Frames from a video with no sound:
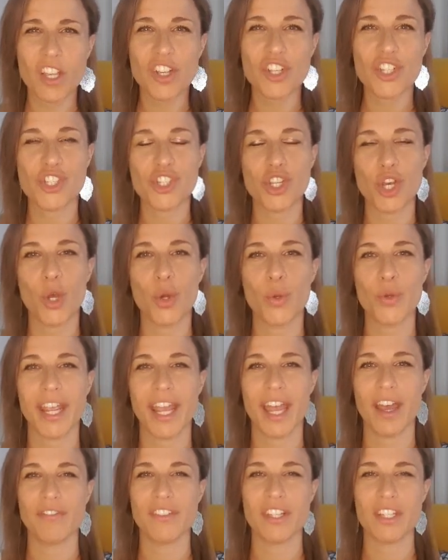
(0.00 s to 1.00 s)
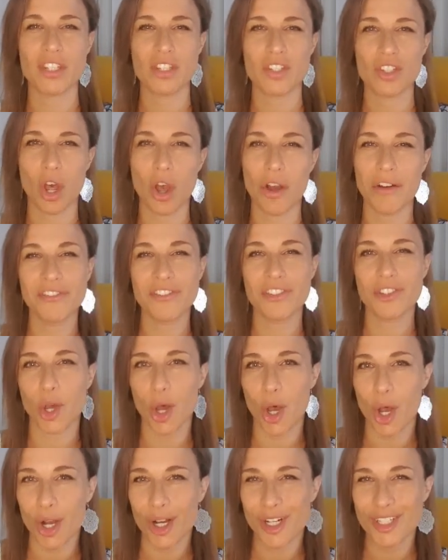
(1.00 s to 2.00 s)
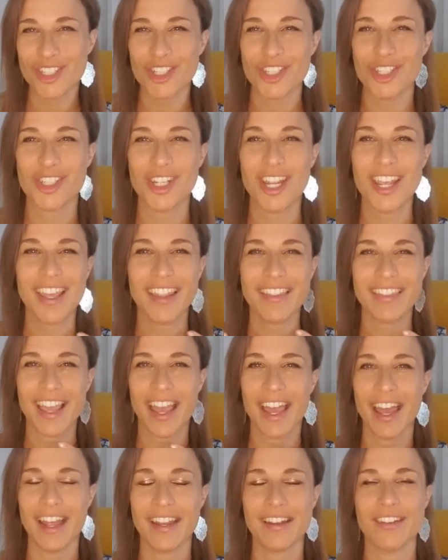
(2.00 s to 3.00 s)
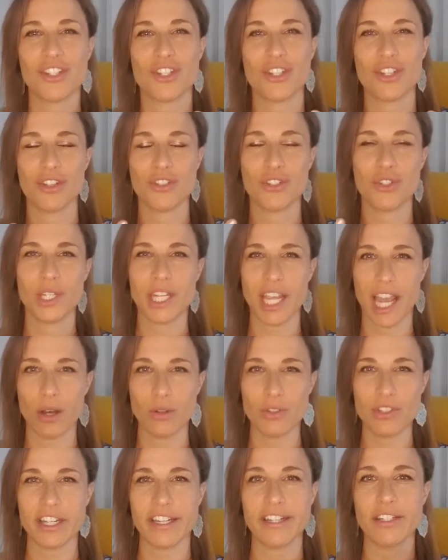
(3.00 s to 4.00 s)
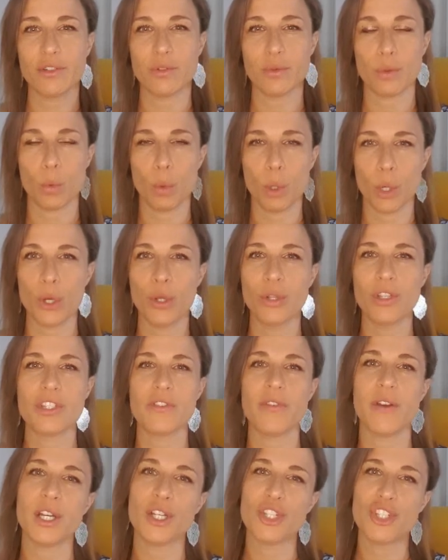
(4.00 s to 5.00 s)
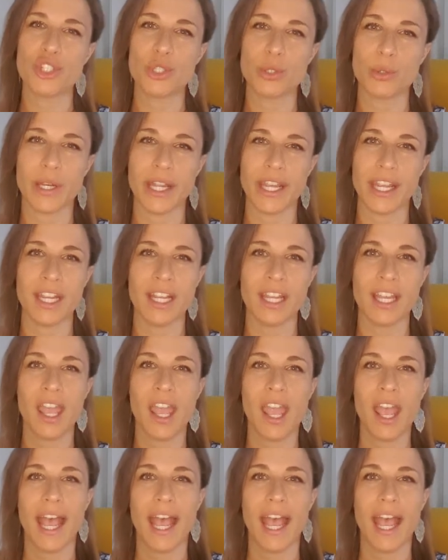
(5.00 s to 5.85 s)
so they have this soft touch that to the outside world is very suiting